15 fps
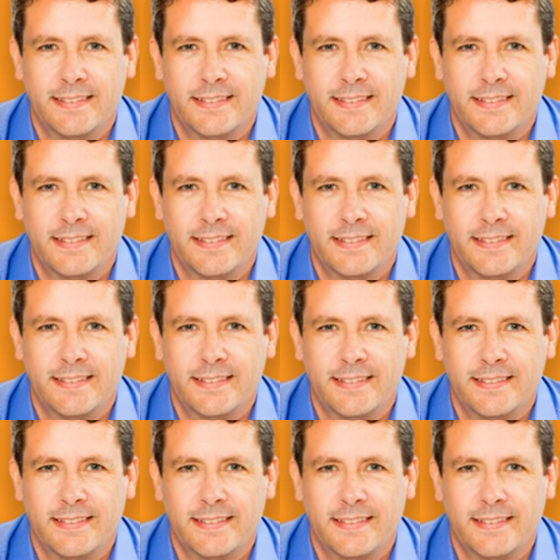
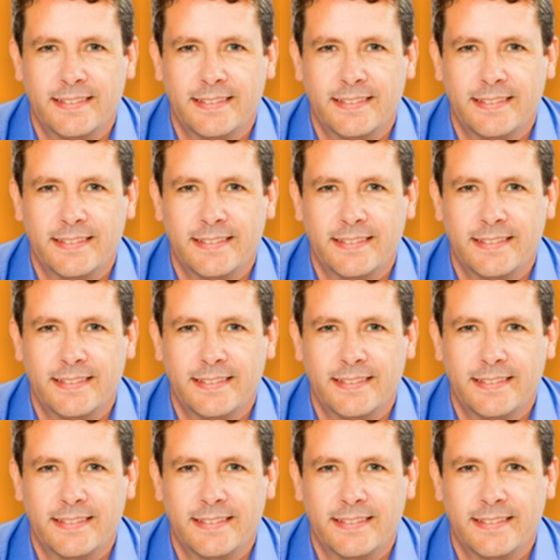
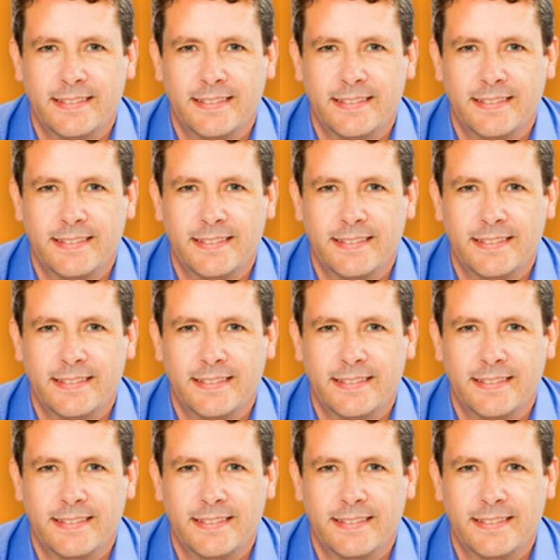
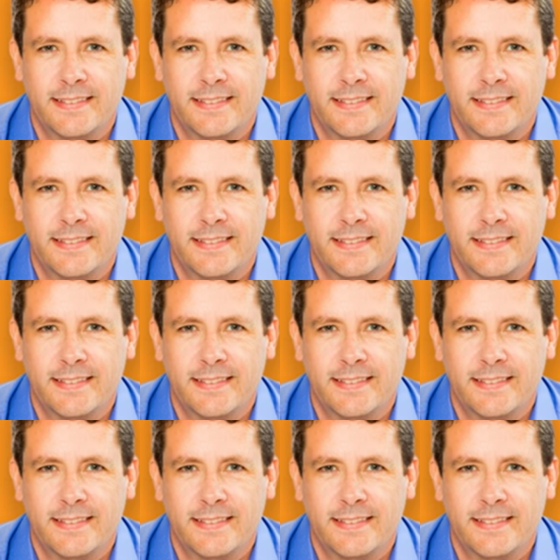
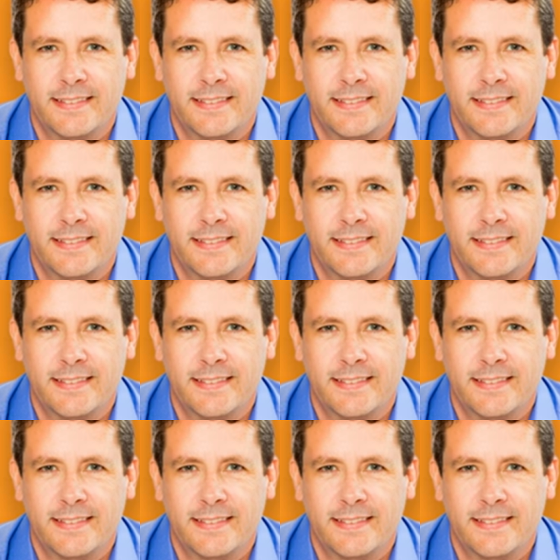(no lip movement)